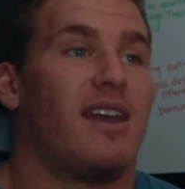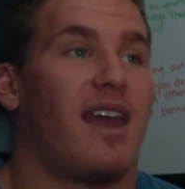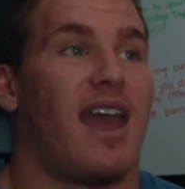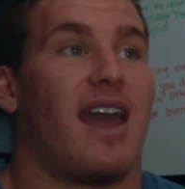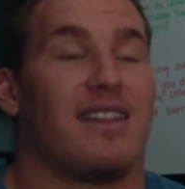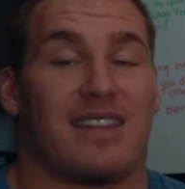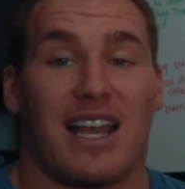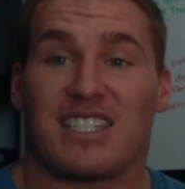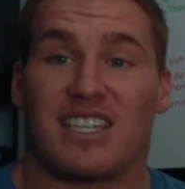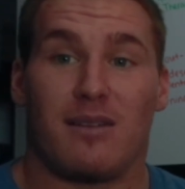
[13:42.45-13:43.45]
And
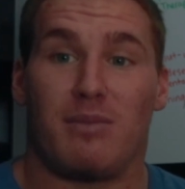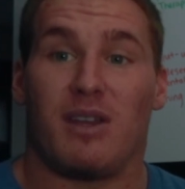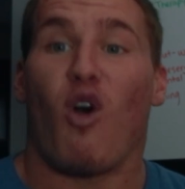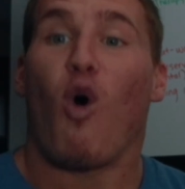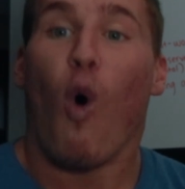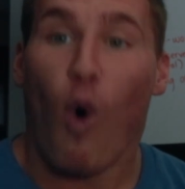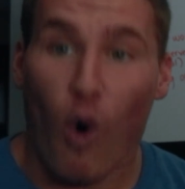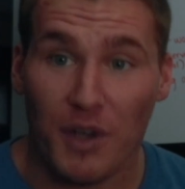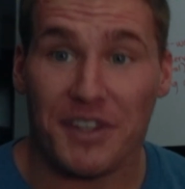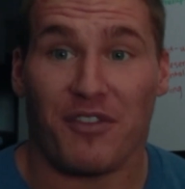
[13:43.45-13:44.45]
that's gonna be a
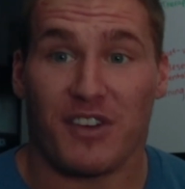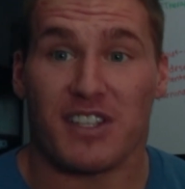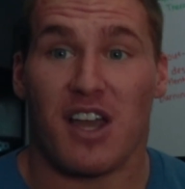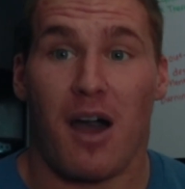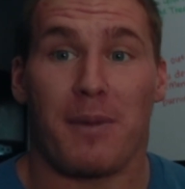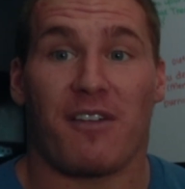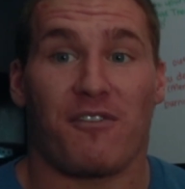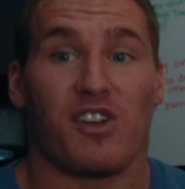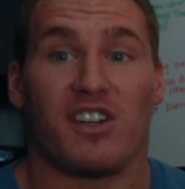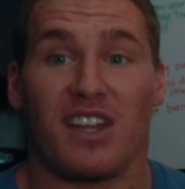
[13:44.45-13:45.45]
whole different topic
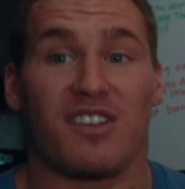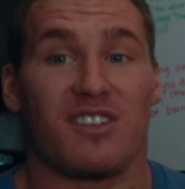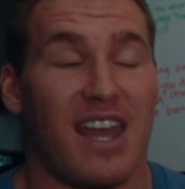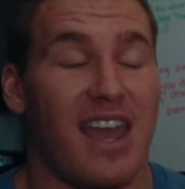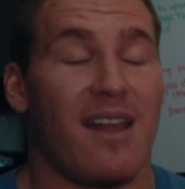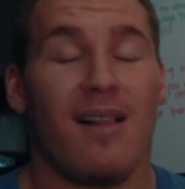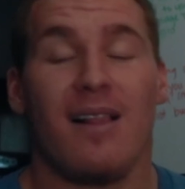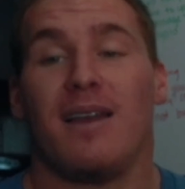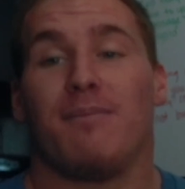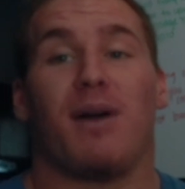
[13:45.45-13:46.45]
for another day,
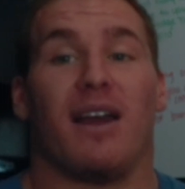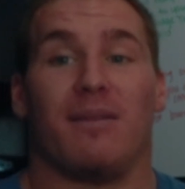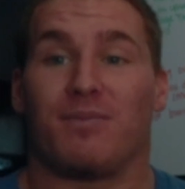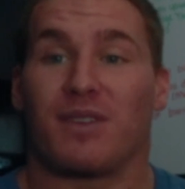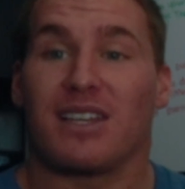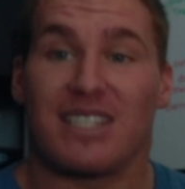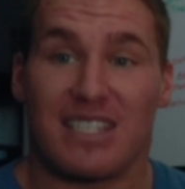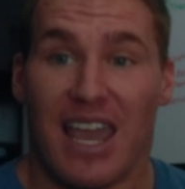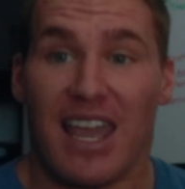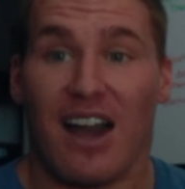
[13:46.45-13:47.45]
but
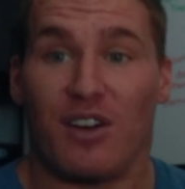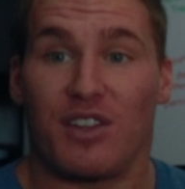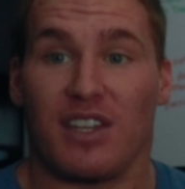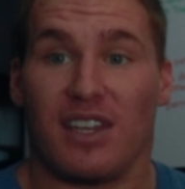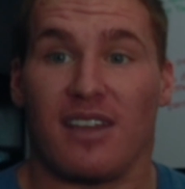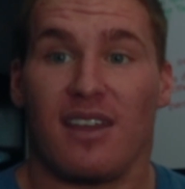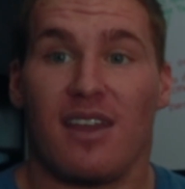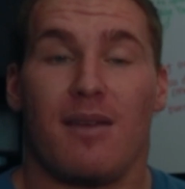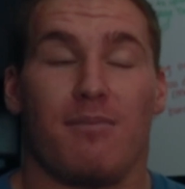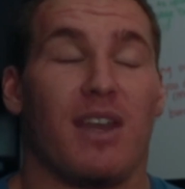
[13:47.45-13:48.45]
stay healthy,
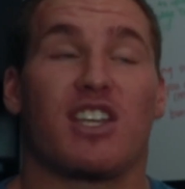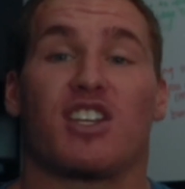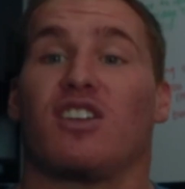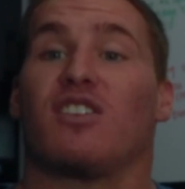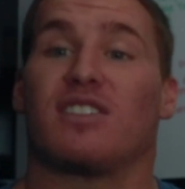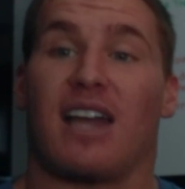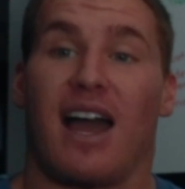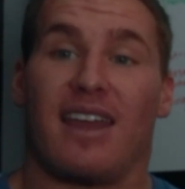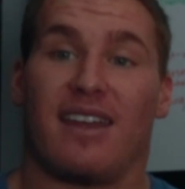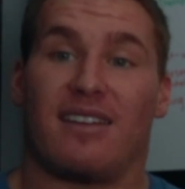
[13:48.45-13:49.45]
make sure your
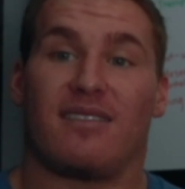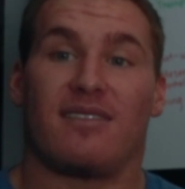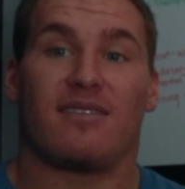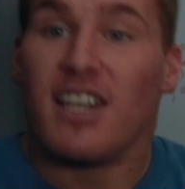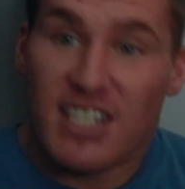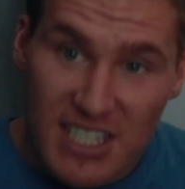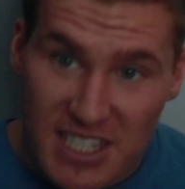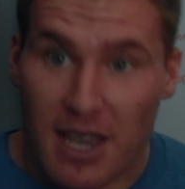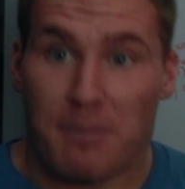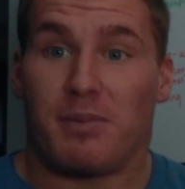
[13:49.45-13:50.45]
diet
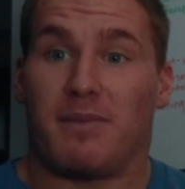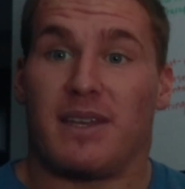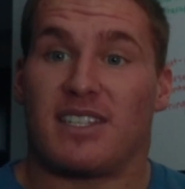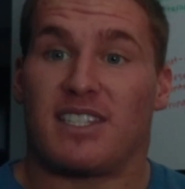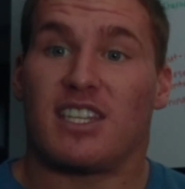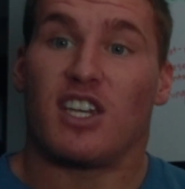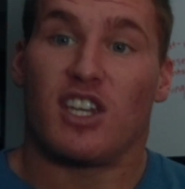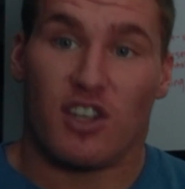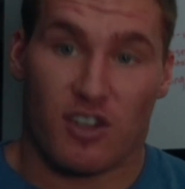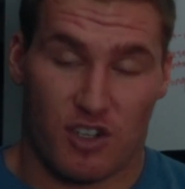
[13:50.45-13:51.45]
supplements
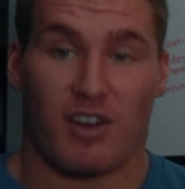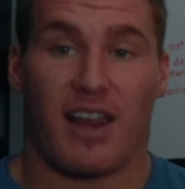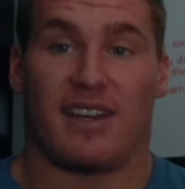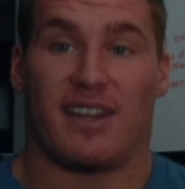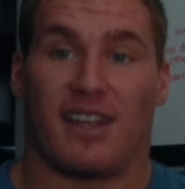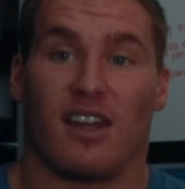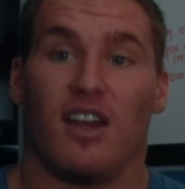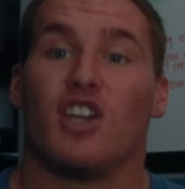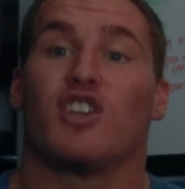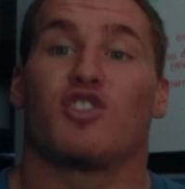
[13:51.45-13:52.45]
your training,
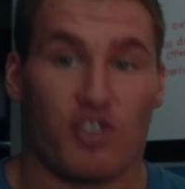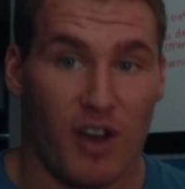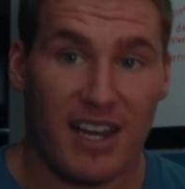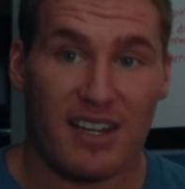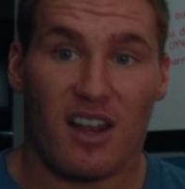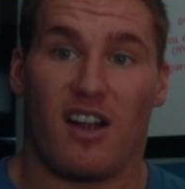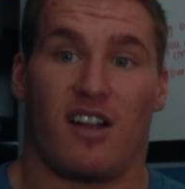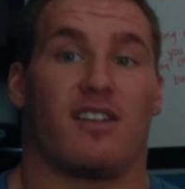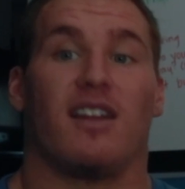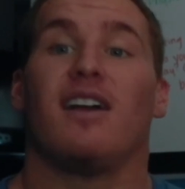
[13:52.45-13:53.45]
train
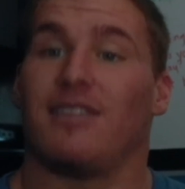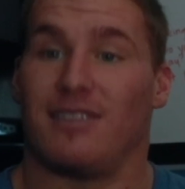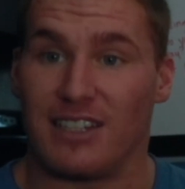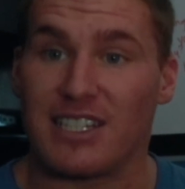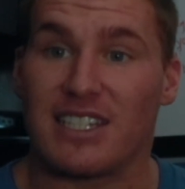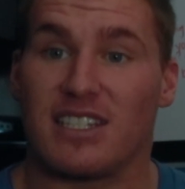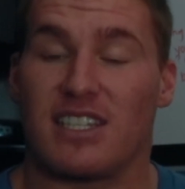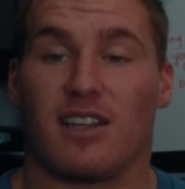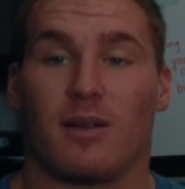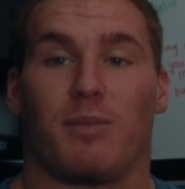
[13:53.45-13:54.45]
hard, listen
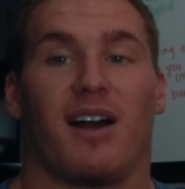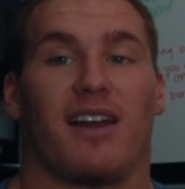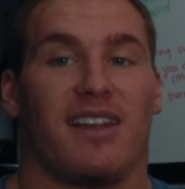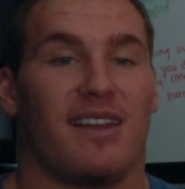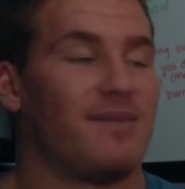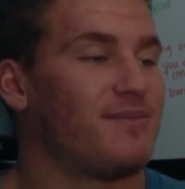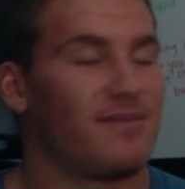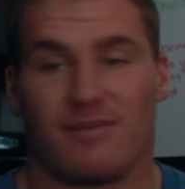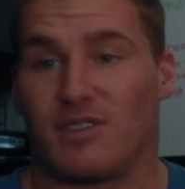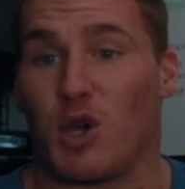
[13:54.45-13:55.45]
to your body,
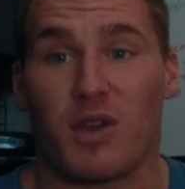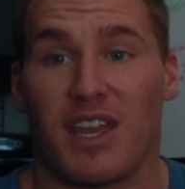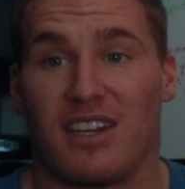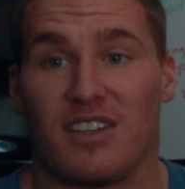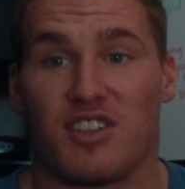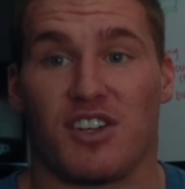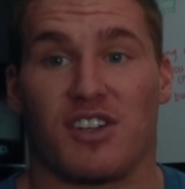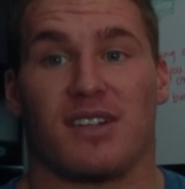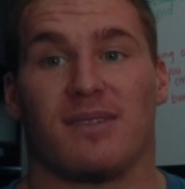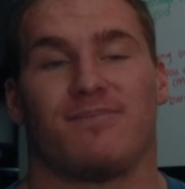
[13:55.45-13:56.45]
don't get
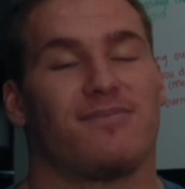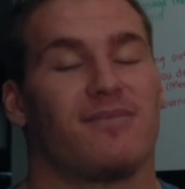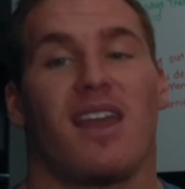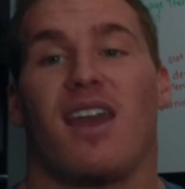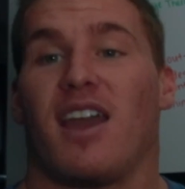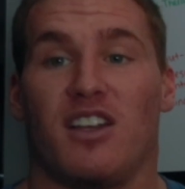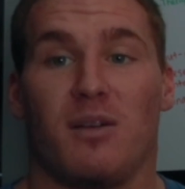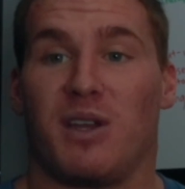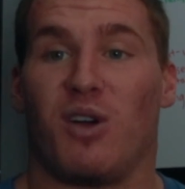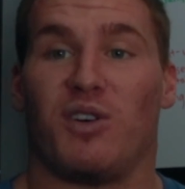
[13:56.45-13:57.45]
injured, and you'll
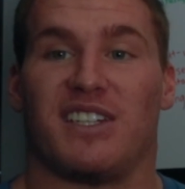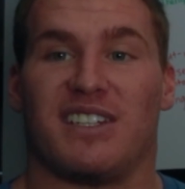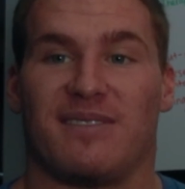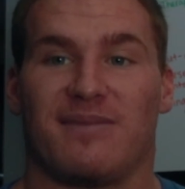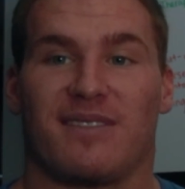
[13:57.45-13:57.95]
be golden.